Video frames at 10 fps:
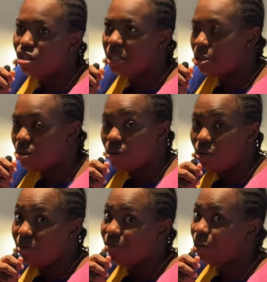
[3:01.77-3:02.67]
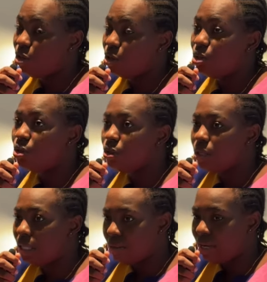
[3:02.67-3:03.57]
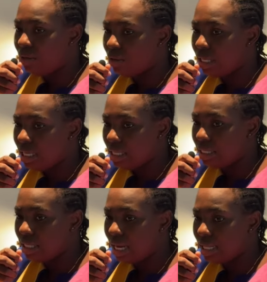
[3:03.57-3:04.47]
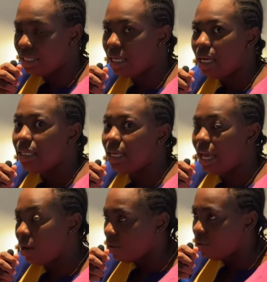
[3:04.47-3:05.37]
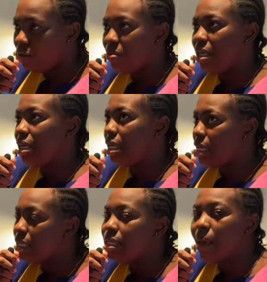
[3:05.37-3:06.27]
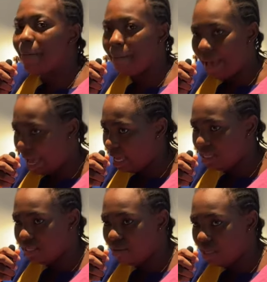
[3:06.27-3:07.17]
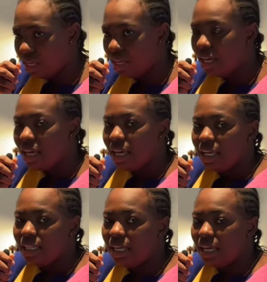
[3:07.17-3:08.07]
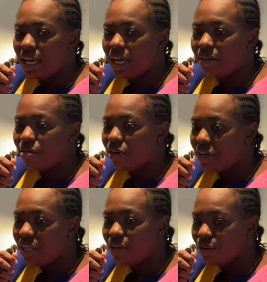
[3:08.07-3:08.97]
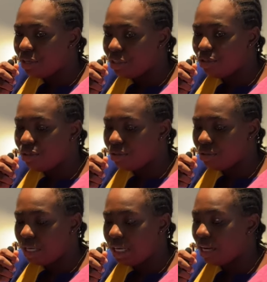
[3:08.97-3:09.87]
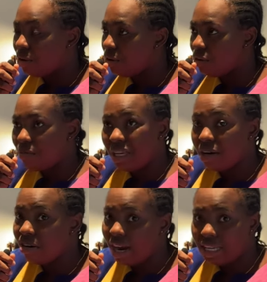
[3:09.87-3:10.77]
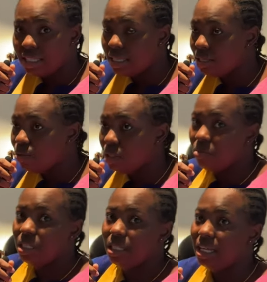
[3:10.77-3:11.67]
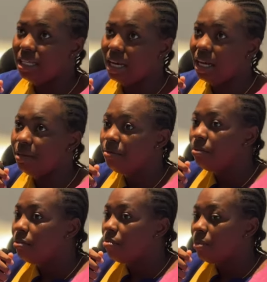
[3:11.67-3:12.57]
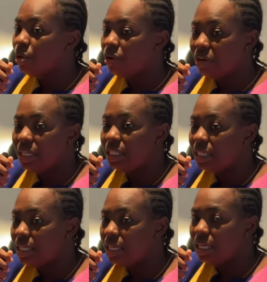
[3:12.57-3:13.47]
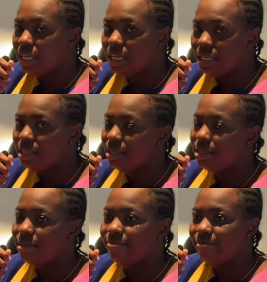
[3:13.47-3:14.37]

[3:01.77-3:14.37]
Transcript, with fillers: need to know before you also go to Lebanon is that the economy is bad, okay? They are currently going through an economic crisis, which means that their currency is